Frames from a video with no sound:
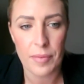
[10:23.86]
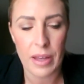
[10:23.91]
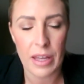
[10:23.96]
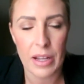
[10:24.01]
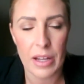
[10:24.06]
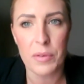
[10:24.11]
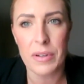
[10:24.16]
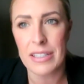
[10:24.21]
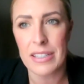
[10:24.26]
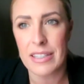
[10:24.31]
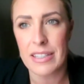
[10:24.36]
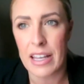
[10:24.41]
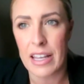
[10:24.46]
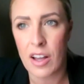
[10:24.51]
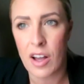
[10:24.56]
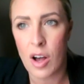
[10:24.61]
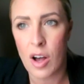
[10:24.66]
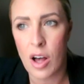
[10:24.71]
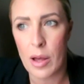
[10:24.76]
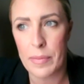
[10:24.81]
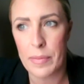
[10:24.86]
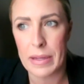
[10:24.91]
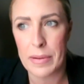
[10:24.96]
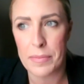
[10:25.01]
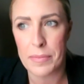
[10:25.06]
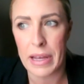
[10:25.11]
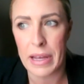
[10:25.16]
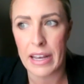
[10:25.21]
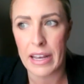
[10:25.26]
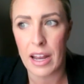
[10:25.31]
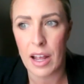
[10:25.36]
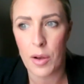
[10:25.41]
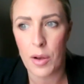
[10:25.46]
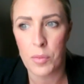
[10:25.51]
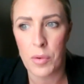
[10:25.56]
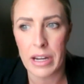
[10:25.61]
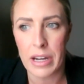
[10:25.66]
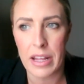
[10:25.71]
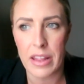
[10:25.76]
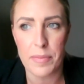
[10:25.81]
I don't wanna say common, but
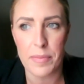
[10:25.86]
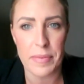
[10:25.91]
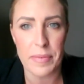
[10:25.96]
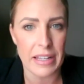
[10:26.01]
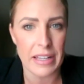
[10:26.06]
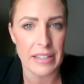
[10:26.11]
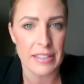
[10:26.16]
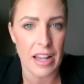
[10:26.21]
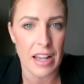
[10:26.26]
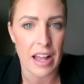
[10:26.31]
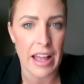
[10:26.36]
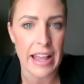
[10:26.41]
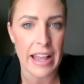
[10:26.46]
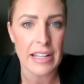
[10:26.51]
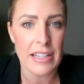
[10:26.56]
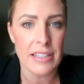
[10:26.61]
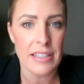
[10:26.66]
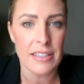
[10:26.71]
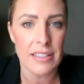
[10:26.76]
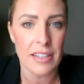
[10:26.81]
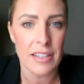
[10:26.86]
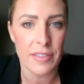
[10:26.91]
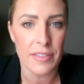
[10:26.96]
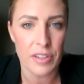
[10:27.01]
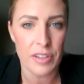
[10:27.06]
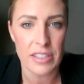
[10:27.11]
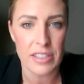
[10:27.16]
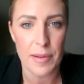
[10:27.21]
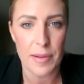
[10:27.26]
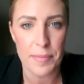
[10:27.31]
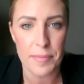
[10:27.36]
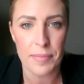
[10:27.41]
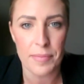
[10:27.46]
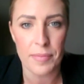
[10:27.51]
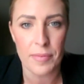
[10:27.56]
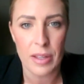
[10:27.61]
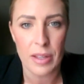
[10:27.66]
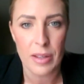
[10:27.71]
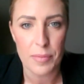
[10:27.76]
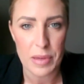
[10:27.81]
one of the big signs for
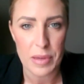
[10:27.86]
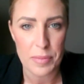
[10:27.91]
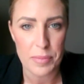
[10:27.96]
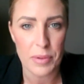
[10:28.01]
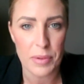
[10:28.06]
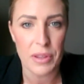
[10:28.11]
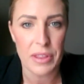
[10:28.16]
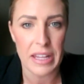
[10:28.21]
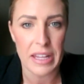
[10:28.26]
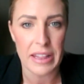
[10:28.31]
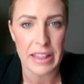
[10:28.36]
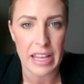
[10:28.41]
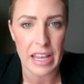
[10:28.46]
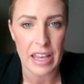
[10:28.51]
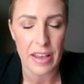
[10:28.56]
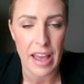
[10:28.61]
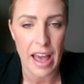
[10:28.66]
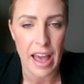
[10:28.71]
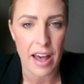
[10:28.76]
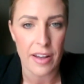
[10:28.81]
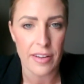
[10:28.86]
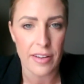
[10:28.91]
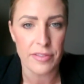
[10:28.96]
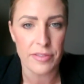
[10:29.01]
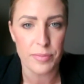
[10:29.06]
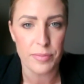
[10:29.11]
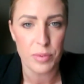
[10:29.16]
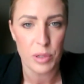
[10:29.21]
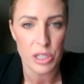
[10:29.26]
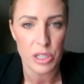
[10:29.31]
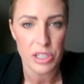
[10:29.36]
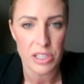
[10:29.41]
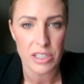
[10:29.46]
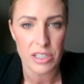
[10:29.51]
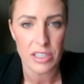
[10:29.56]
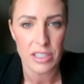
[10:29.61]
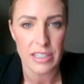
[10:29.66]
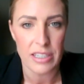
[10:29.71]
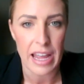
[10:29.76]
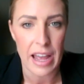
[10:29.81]
some people that they have
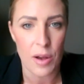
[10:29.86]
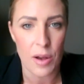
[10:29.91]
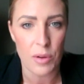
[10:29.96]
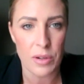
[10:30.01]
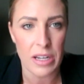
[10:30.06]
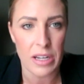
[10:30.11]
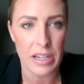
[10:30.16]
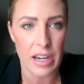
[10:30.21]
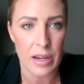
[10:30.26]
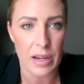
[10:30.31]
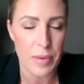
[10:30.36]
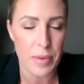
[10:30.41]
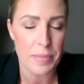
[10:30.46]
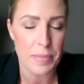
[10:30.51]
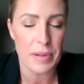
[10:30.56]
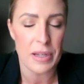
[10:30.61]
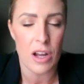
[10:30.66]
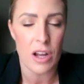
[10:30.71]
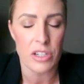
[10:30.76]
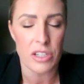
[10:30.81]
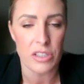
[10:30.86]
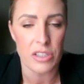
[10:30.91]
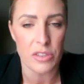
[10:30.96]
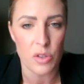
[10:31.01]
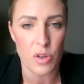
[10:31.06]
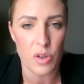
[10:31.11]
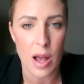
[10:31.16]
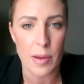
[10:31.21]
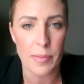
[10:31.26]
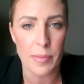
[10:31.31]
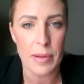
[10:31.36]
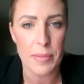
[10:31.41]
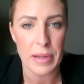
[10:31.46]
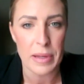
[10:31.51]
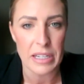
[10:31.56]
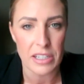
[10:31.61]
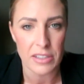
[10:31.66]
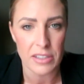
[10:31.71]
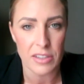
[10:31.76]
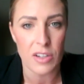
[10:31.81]
pushed down, and maybe not just trauma,
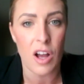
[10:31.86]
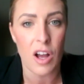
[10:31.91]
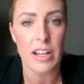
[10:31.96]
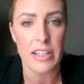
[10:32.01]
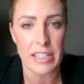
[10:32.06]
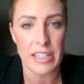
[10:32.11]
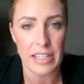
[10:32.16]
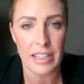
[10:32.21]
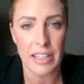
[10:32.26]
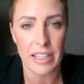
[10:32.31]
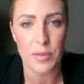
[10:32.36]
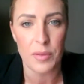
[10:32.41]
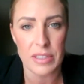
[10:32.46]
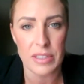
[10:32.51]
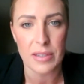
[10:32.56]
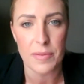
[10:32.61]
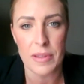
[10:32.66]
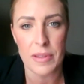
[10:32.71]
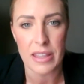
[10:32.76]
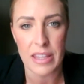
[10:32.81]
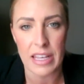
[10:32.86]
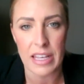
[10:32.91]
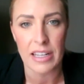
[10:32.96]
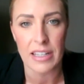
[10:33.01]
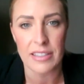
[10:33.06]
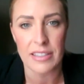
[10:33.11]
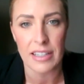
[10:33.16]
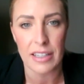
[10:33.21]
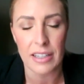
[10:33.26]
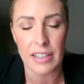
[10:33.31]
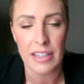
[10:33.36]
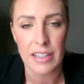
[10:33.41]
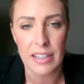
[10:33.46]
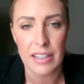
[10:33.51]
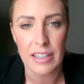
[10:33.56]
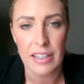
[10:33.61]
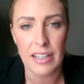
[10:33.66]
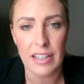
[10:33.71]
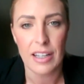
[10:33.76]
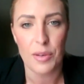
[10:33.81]
but just not dealing with some of the things that
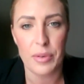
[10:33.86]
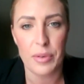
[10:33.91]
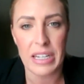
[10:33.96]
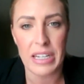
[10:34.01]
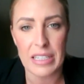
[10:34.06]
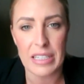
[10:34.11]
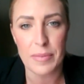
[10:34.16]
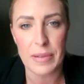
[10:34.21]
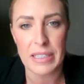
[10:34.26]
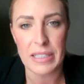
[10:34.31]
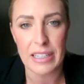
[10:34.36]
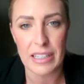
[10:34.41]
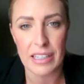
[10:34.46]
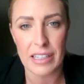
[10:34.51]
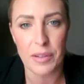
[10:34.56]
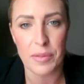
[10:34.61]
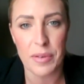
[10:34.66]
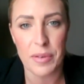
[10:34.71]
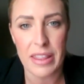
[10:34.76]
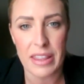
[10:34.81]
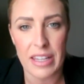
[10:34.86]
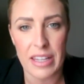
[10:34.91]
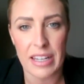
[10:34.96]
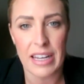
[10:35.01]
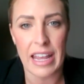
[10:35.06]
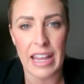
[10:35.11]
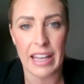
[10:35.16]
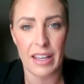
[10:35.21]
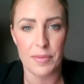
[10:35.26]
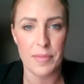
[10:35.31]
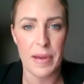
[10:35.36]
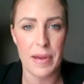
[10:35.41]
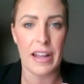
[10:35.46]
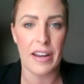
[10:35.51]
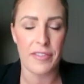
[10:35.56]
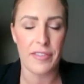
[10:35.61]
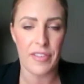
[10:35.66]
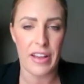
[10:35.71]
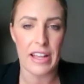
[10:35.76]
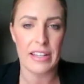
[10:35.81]
we need to be dealing with, that it can
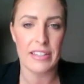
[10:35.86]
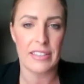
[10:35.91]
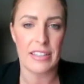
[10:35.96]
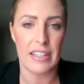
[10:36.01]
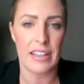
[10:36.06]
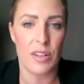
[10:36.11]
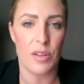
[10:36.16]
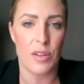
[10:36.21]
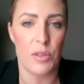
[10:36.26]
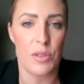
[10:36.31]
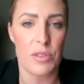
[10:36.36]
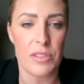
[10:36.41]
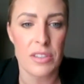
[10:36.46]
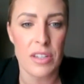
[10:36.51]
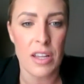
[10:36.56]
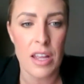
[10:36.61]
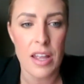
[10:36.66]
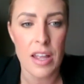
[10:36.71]
manifest in those